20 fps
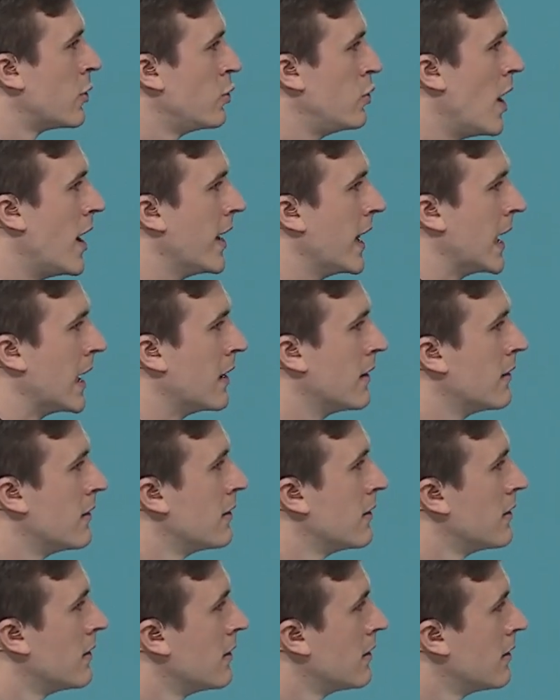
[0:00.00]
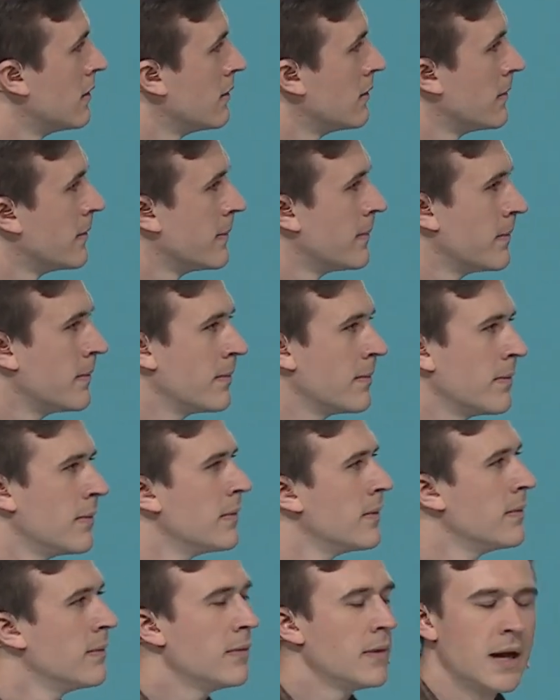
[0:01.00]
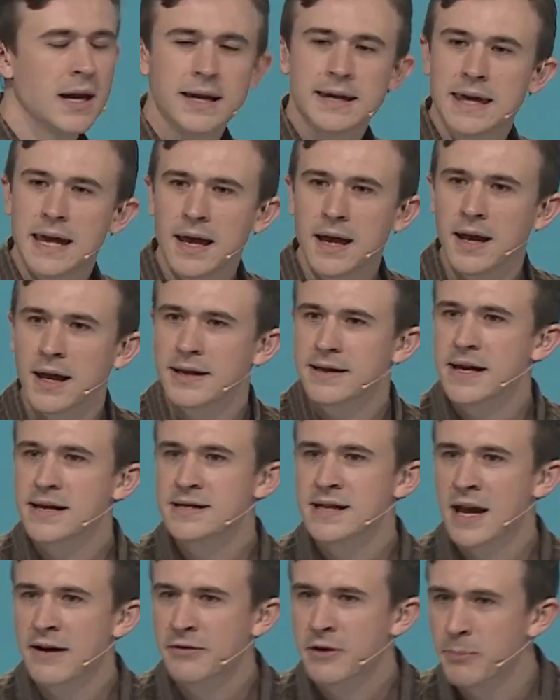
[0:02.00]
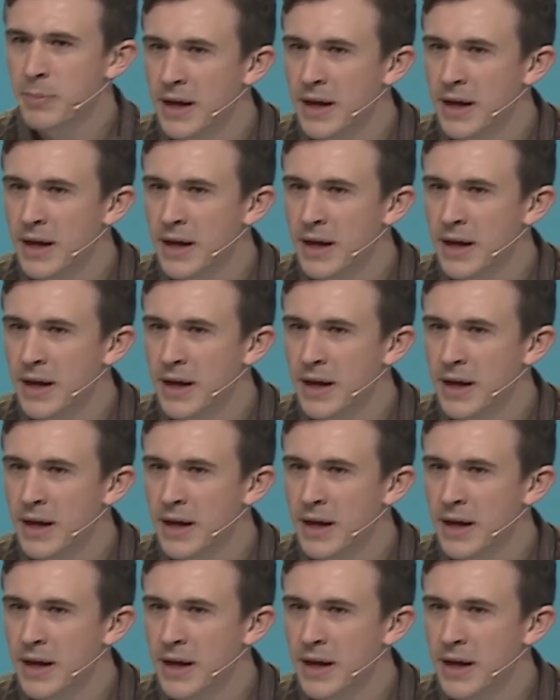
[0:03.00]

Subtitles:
running? And again, it doesn't have to